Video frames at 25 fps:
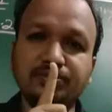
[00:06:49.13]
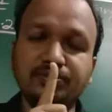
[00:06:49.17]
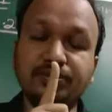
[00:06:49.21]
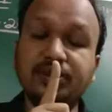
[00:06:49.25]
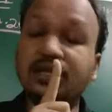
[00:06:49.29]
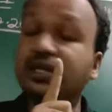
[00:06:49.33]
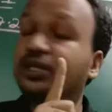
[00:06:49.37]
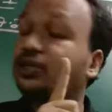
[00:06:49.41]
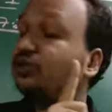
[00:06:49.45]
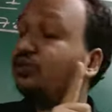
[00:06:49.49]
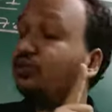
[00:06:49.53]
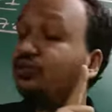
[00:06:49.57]

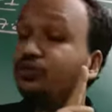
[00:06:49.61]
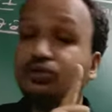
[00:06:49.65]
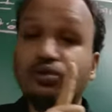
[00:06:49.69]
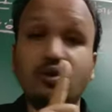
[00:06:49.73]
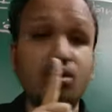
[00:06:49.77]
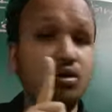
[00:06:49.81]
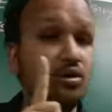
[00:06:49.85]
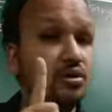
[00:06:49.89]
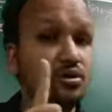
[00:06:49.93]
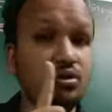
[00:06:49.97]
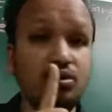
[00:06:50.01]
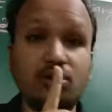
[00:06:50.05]
They should
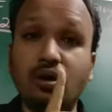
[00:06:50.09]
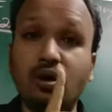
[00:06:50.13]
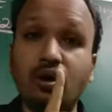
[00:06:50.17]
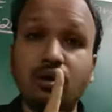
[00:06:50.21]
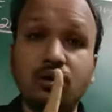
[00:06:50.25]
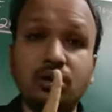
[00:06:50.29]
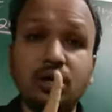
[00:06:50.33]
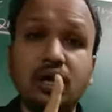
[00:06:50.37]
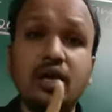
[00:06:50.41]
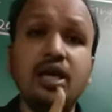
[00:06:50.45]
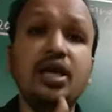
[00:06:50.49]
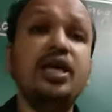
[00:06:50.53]
not
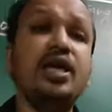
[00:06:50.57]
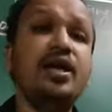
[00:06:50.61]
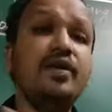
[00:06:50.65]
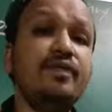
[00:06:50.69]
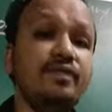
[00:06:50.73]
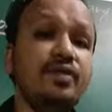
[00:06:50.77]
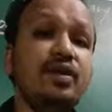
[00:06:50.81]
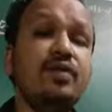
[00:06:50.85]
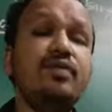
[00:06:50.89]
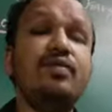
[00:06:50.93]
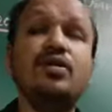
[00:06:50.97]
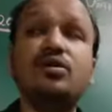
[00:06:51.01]
talk. If
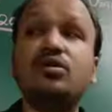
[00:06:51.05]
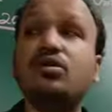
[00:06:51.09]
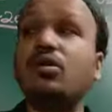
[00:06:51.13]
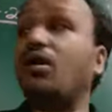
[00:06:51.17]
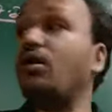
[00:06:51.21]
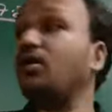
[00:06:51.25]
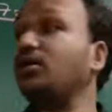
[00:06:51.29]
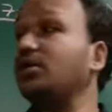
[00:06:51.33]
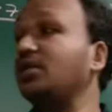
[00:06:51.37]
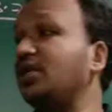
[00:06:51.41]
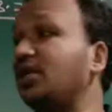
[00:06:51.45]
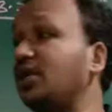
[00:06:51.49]
they will
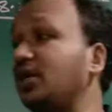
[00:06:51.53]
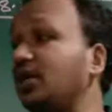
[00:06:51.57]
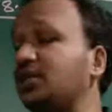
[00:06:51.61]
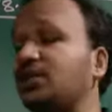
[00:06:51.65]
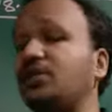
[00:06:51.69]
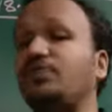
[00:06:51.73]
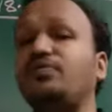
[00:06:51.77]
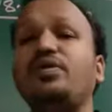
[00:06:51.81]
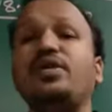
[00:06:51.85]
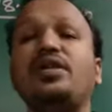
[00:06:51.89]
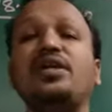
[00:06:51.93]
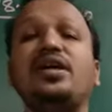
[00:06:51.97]
talk, then other
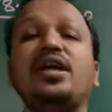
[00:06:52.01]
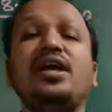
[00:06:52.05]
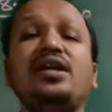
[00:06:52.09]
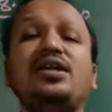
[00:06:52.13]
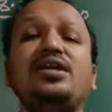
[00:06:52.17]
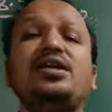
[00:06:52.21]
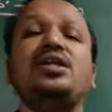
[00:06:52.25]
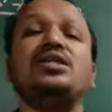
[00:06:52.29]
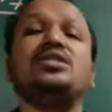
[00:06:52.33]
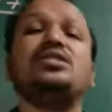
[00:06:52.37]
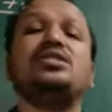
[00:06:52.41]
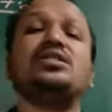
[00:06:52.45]
will get
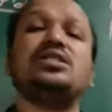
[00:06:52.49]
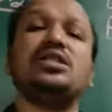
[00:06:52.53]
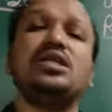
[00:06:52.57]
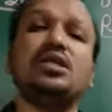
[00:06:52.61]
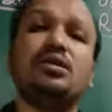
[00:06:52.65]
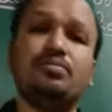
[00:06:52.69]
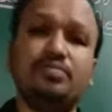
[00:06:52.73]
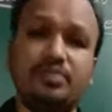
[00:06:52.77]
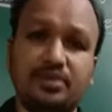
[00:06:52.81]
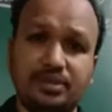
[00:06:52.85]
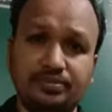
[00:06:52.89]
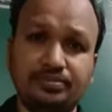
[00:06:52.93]

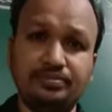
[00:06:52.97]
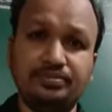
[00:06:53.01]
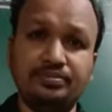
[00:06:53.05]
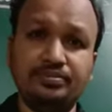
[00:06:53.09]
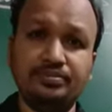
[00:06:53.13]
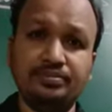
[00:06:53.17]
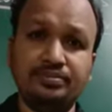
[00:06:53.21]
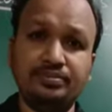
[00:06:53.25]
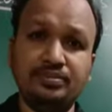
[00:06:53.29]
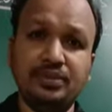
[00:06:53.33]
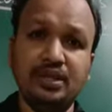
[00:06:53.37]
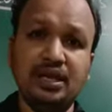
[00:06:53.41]
disturbed.
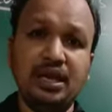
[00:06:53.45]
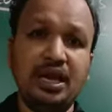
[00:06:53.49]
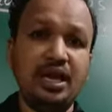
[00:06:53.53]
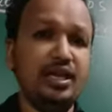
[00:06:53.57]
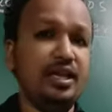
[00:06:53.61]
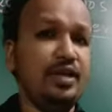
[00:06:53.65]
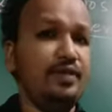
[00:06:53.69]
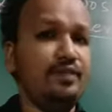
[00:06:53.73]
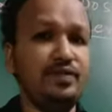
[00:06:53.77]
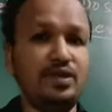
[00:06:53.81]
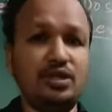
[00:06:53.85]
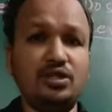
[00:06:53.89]
And
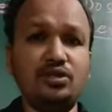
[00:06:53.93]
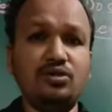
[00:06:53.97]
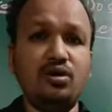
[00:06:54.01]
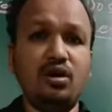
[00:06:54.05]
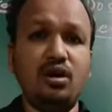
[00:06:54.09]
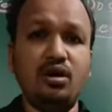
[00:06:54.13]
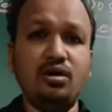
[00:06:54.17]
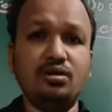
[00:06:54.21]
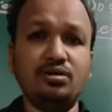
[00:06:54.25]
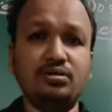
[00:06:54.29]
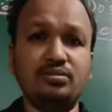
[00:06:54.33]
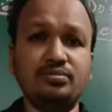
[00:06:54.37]
if they
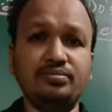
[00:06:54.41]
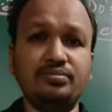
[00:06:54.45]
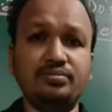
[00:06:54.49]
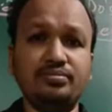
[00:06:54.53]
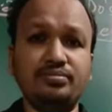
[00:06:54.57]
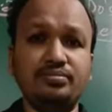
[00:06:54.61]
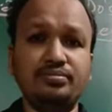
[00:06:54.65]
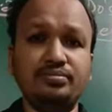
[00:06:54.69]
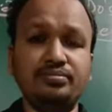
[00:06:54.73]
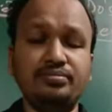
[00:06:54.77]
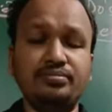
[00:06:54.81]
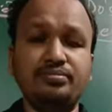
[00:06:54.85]
talk,
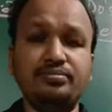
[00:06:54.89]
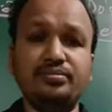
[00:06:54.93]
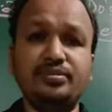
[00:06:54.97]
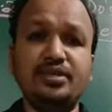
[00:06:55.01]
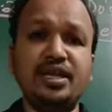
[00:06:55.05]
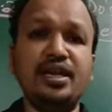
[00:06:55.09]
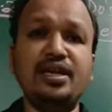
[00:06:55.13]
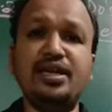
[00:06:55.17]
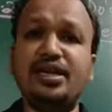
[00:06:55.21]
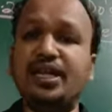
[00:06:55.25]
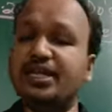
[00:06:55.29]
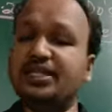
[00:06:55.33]

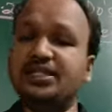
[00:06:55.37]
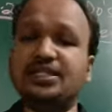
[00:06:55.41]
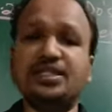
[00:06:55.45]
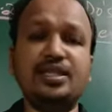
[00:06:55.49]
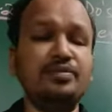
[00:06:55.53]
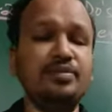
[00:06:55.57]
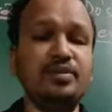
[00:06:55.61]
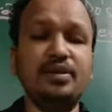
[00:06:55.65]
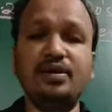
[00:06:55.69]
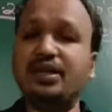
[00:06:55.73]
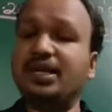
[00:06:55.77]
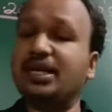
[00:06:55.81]
then next
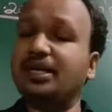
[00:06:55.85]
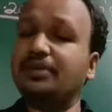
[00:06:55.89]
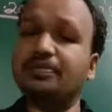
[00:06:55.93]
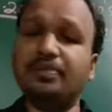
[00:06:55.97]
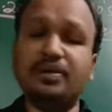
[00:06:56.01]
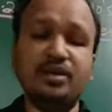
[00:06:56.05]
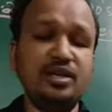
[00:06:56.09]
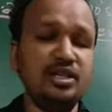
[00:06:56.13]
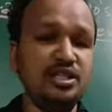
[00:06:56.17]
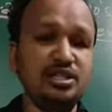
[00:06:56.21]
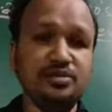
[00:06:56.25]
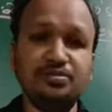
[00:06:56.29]
time they will get
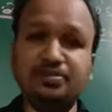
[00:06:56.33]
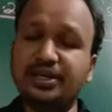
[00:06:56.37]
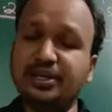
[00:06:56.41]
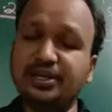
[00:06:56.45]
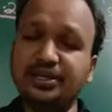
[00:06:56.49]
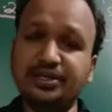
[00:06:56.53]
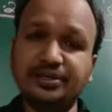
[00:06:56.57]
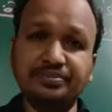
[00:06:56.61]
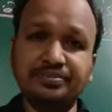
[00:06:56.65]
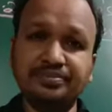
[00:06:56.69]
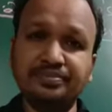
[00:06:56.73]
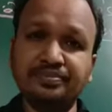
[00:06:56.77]

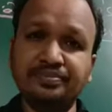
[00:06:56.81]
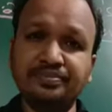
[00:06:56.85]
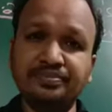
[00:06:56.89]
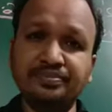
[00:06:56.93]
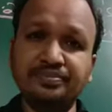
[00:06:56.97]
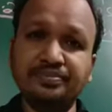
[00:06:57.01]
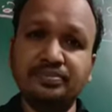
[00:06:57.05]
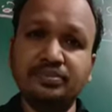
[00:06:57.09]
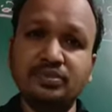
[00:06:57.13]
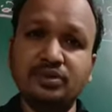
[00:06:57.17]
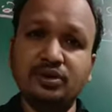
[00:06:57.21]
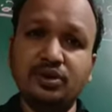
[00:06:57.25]
punishment.
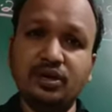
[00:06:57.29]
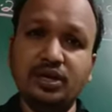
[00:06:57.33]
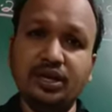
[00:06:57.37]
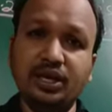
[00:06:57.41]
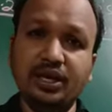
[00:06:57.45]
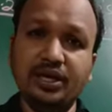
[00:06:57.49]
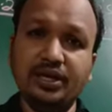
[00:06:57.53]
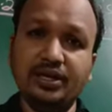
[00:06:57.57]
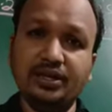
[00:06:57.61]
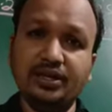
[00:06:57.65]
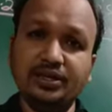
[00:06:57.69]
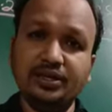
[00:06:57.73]

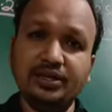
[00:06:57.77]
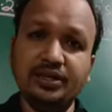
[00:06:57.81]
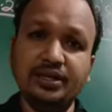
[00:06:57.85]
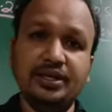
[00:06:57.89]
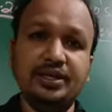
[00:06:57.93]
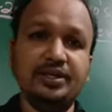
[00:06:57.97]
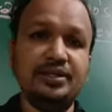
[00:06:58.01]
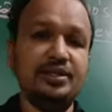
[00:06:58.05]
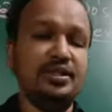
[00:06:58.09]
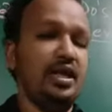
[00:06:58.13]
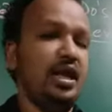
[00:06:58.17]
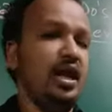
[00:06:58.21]
Okay,
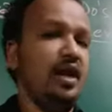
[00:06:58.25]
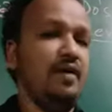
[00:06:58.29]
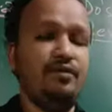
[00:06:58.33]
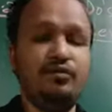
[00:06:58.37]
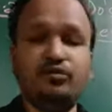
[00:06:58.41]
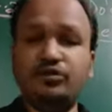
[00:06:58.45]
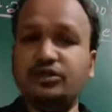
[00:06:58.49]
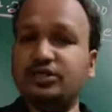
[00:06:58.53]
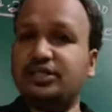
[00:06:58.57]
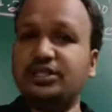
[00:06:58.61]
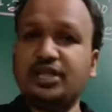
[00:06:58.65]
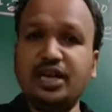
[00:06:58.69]
they have
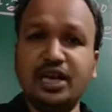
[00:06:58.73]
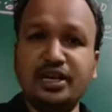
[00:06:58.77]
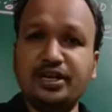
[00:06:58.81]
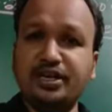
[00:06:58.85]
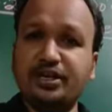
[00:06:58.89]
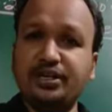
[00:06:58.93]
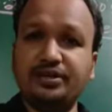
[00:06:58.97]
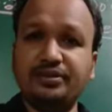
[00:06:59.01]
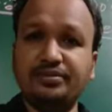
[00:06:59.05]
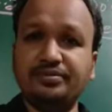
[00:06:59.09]
to stand.